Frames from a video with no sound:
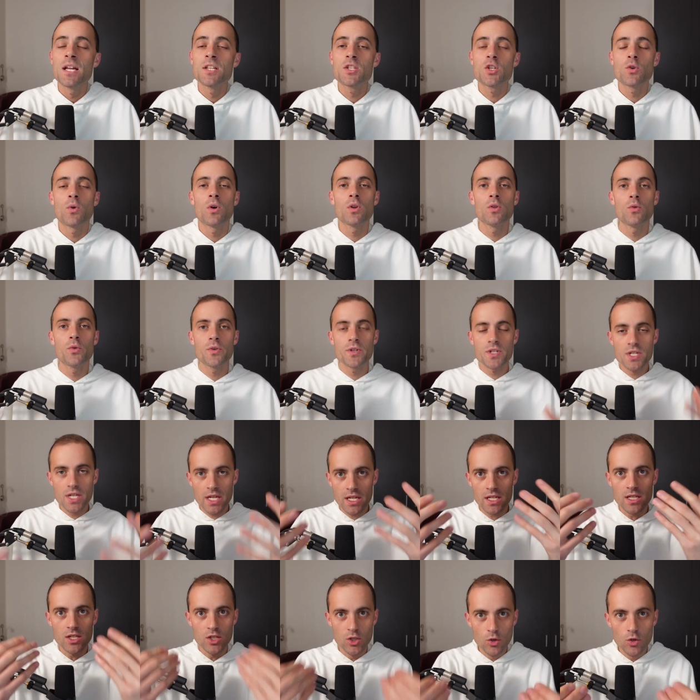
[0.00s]
And so our Lord
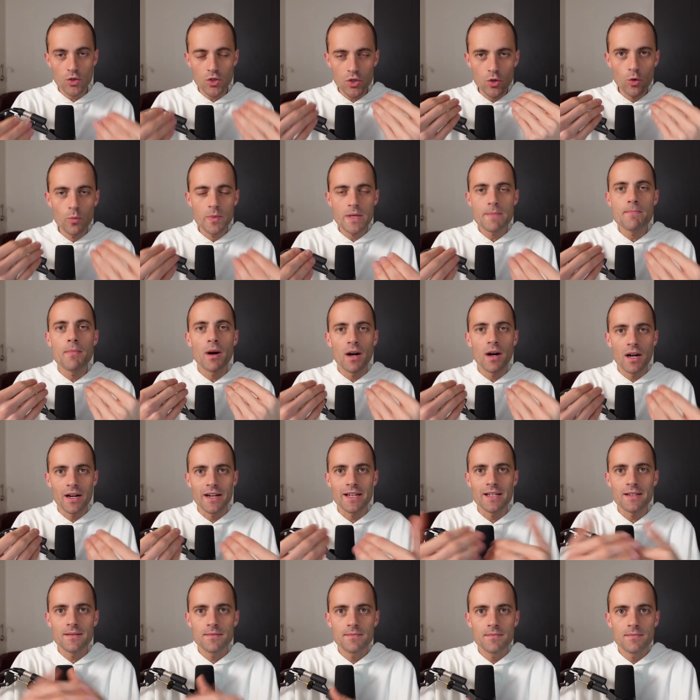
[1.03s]
is saying, You'll, you'll be
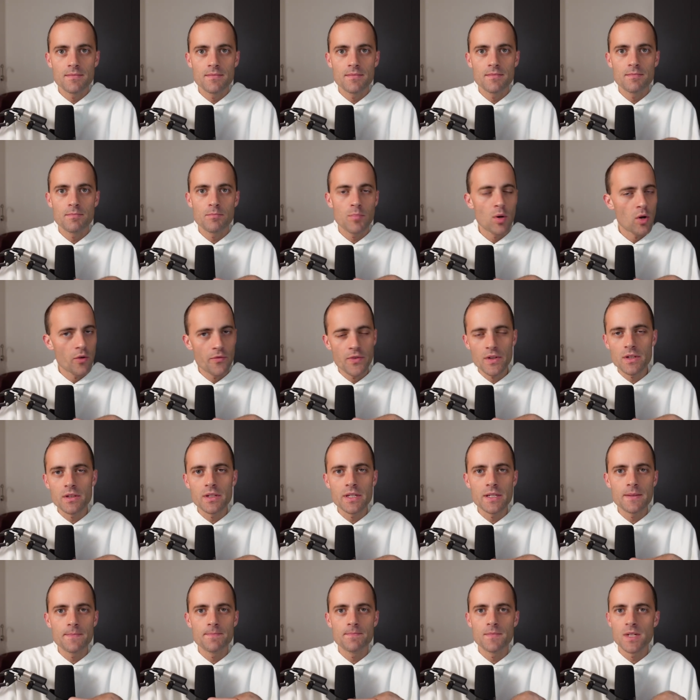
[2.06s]
mine
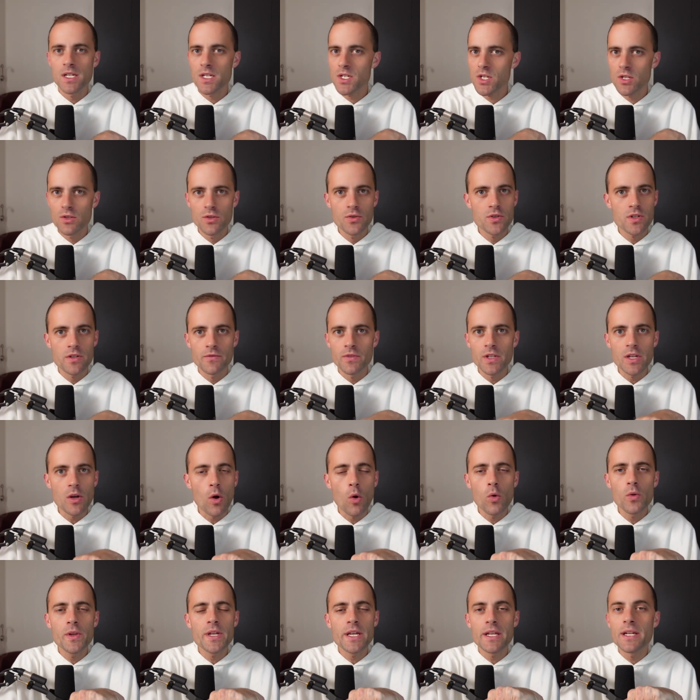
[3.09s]
perfectly,
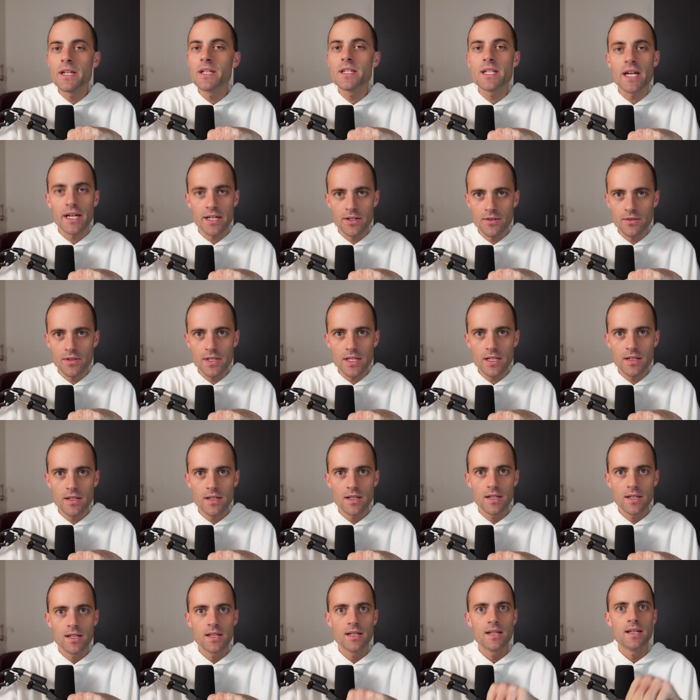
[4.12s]
exclusively, wholly, and entirely.